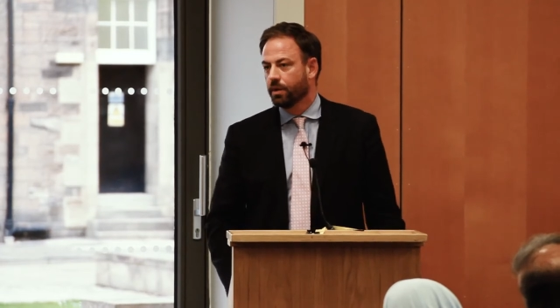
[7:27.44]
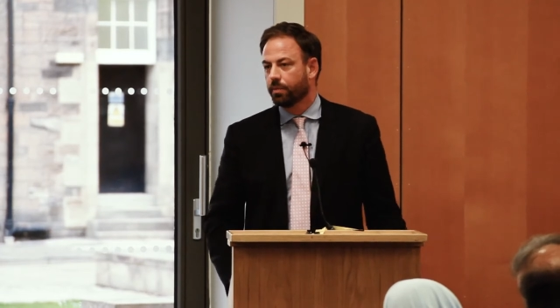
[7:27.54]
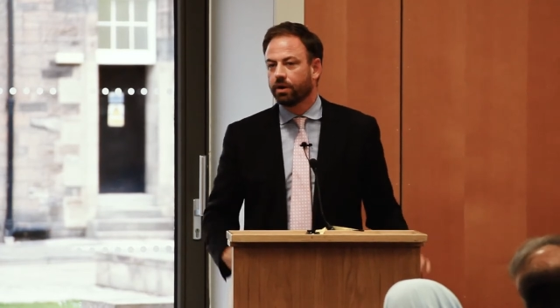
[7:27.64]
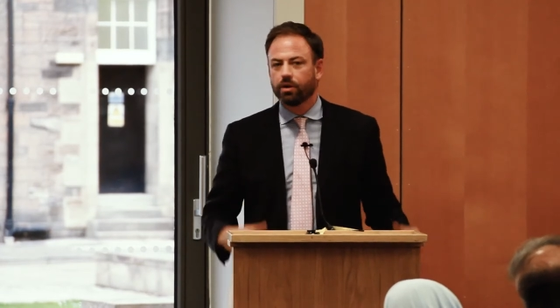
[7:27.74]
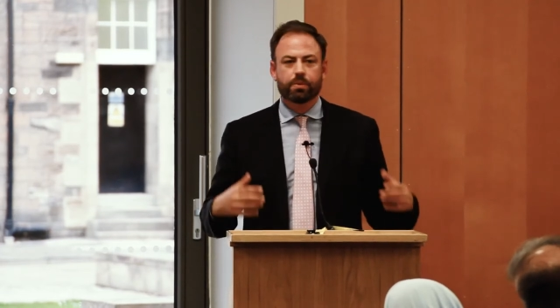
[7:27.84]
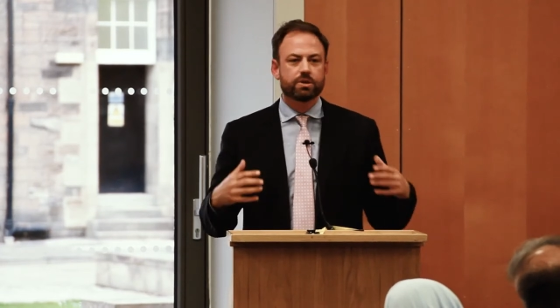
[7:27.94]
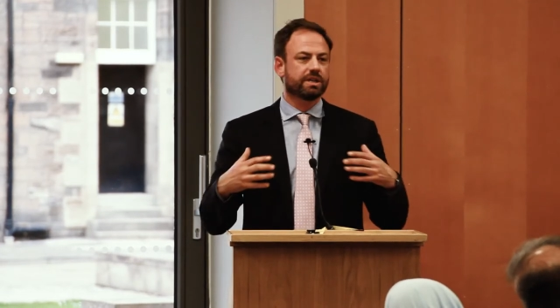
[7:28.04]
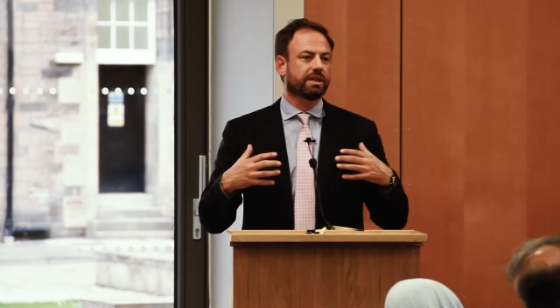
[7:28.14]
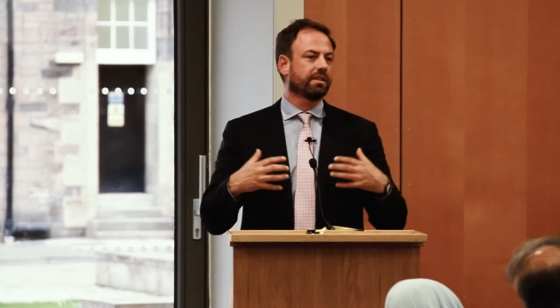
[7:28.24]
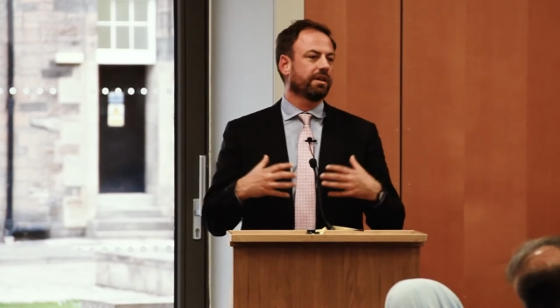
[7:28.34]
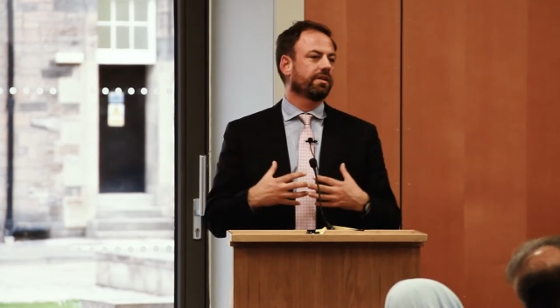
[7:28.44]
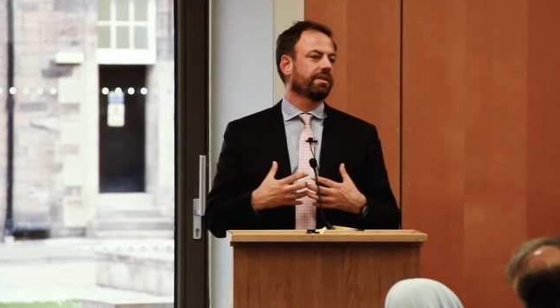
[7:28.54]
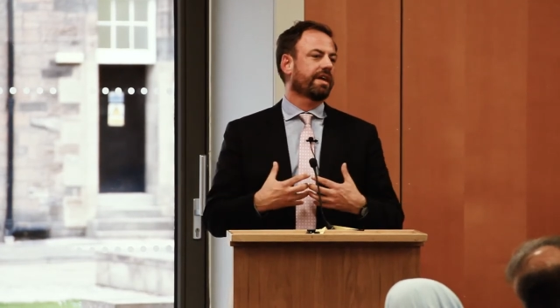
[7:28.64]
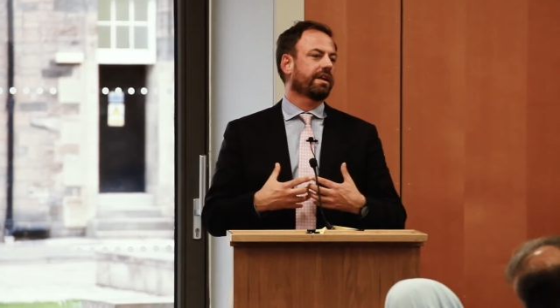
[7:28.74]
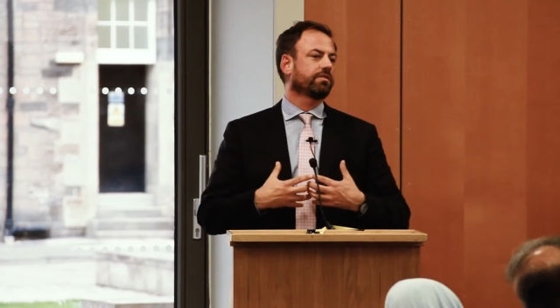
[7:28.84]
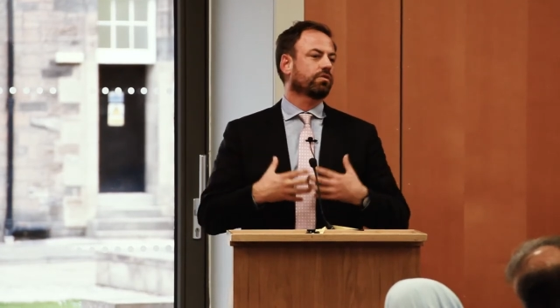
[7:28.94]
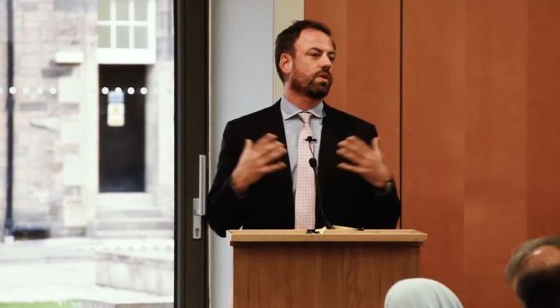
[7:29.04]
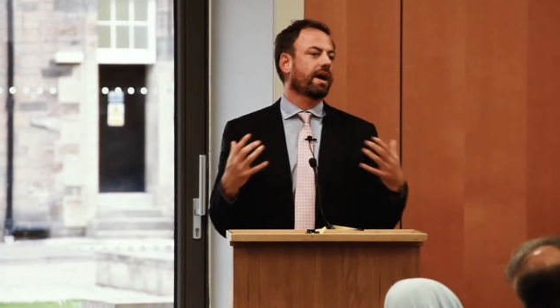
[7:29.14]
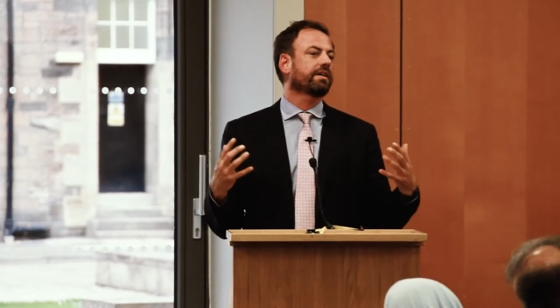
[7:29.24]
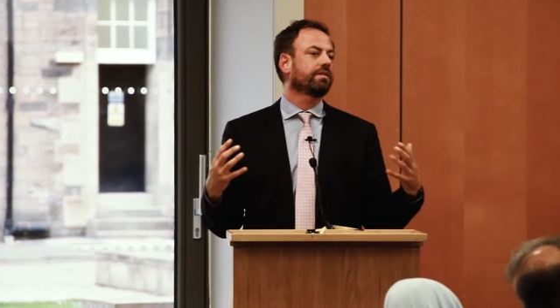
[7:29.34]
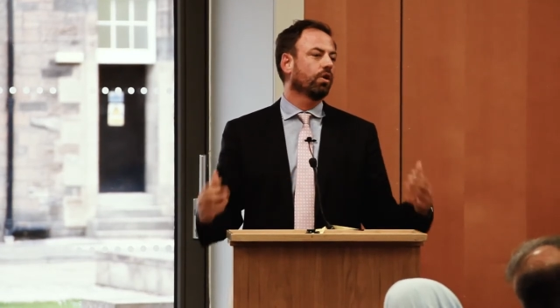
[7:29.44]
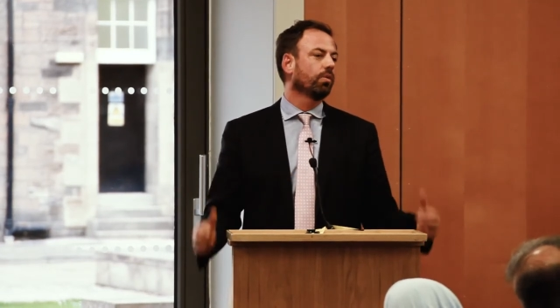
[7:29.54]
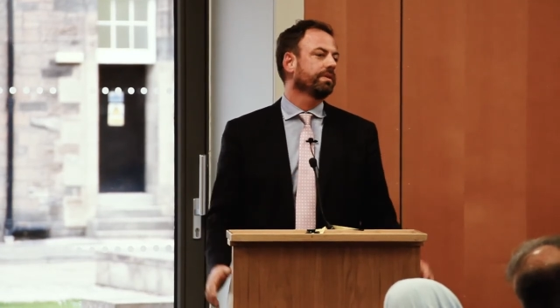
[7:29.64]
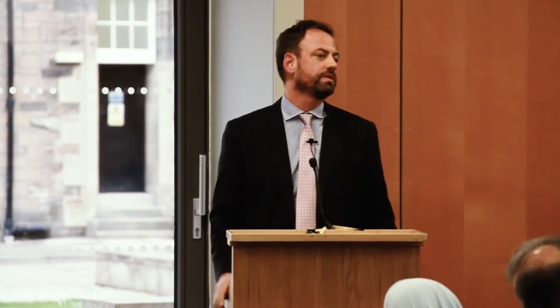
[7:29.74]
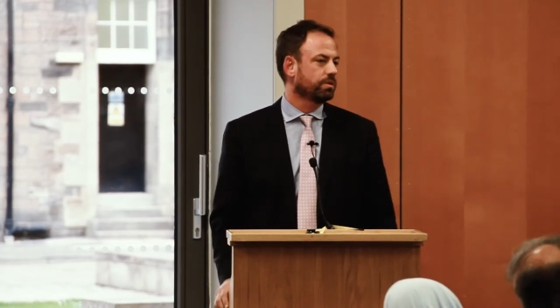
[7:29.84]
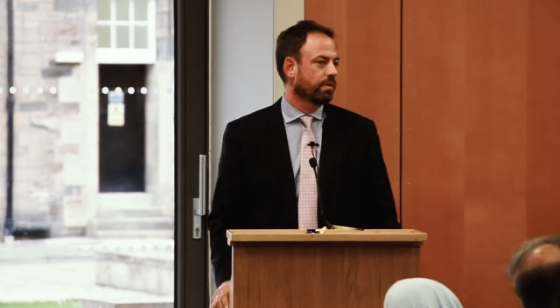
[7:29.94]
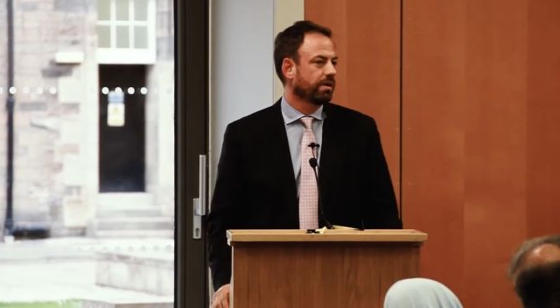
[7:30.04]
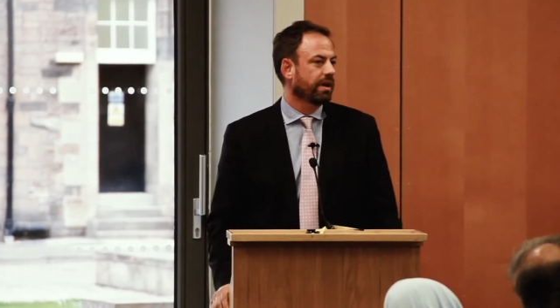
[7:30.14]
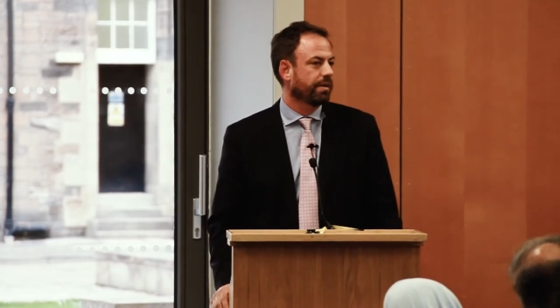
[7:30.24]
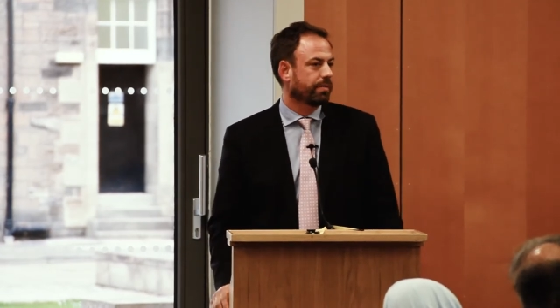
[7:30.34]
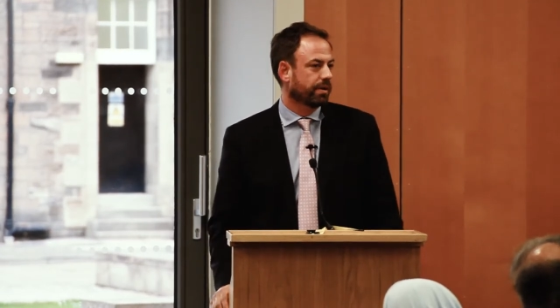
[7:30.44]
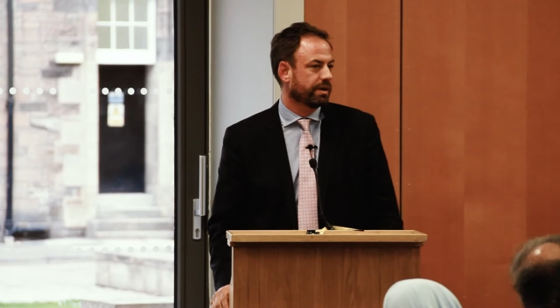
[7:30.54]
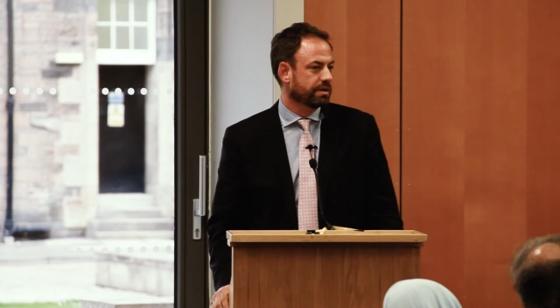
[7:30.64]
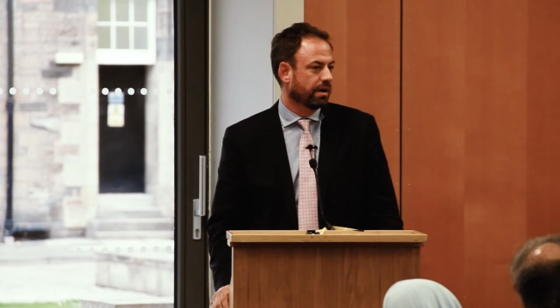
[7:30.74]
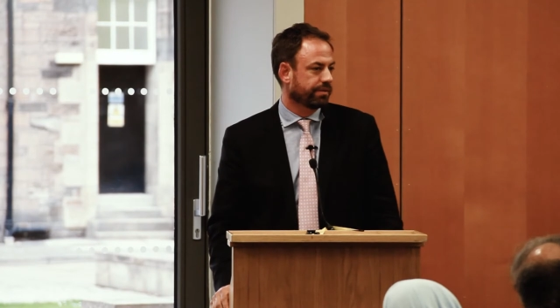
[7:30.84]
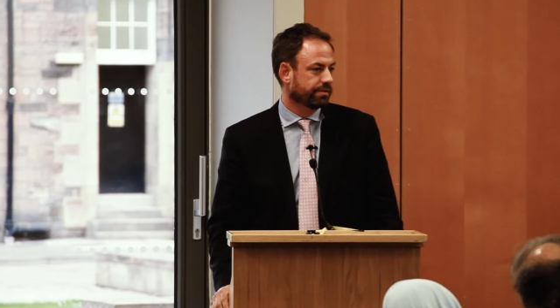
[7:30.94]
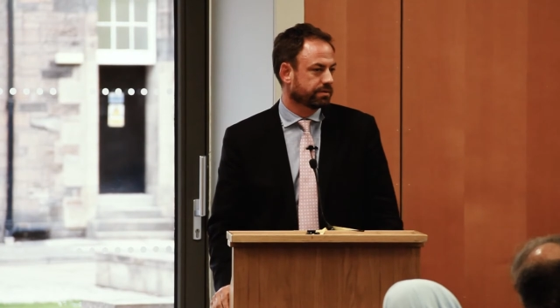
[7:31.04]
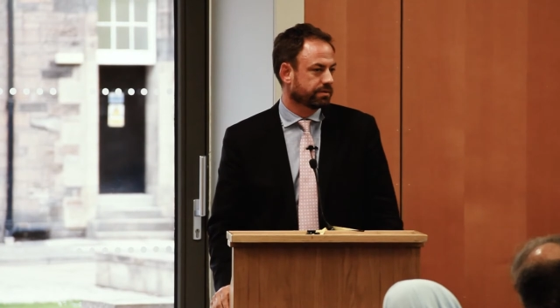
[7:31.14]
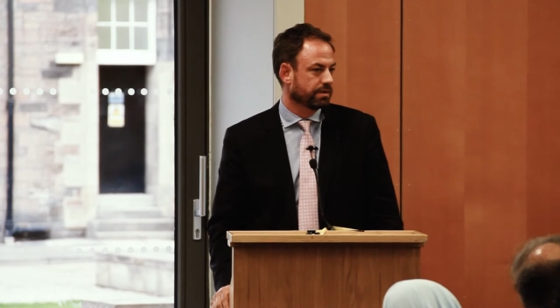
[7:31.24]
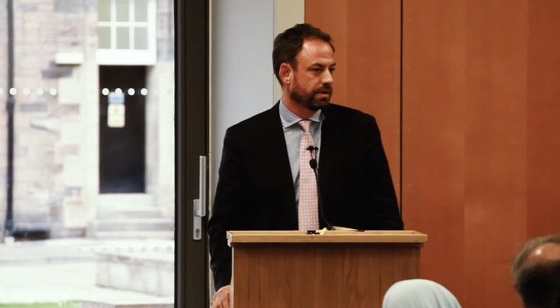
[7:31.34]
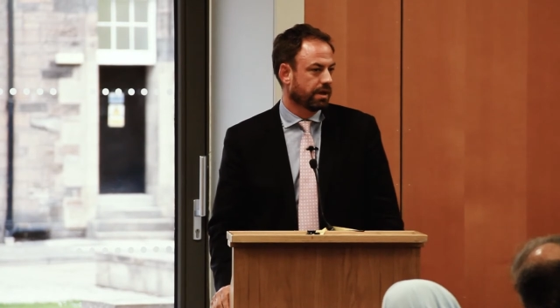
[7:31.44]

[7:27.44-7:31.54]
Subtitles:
but in a particularity that is cracked open to our neighbor and to others,